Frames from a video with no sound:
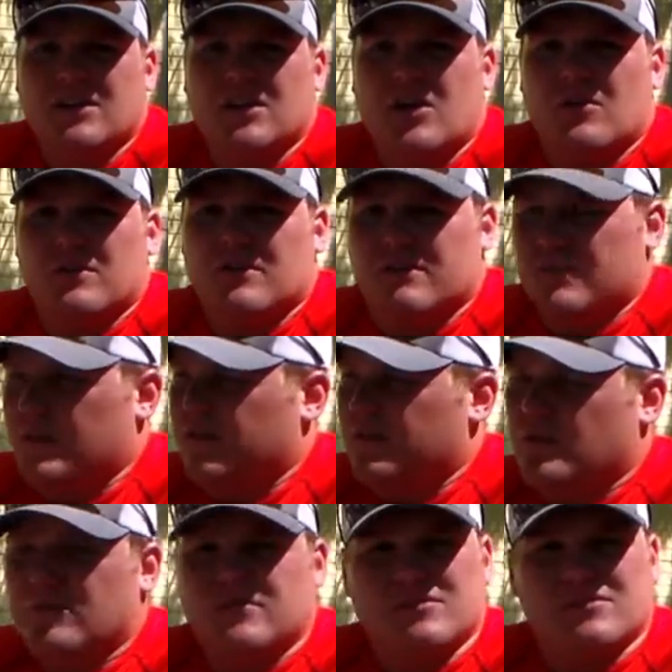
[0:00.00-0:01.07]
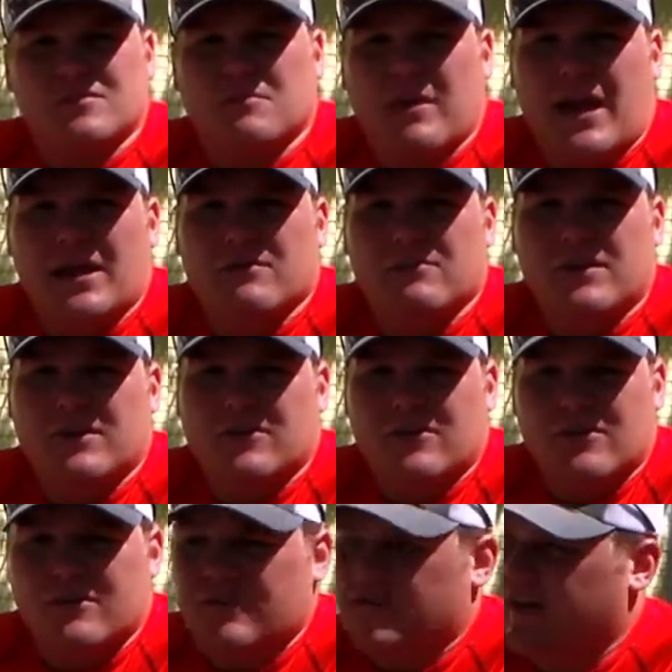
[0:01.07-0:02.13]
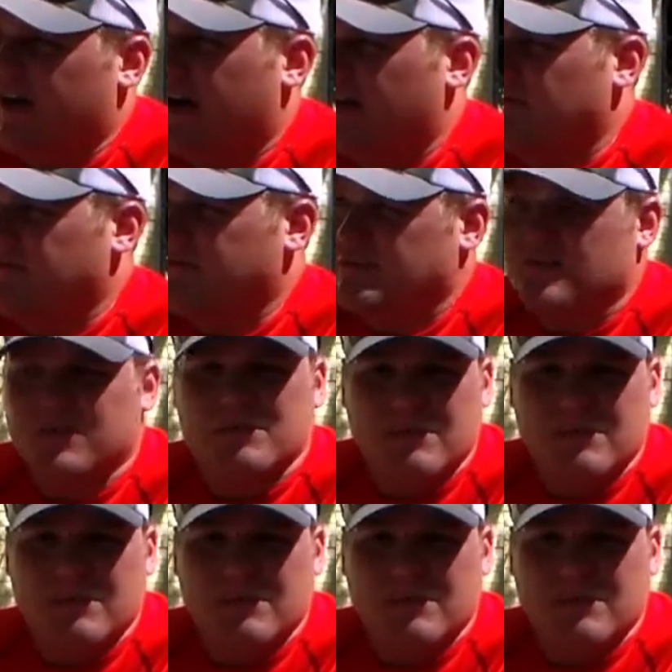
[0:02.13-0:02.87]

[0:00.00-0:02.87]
You know, if you're just a bank beater, which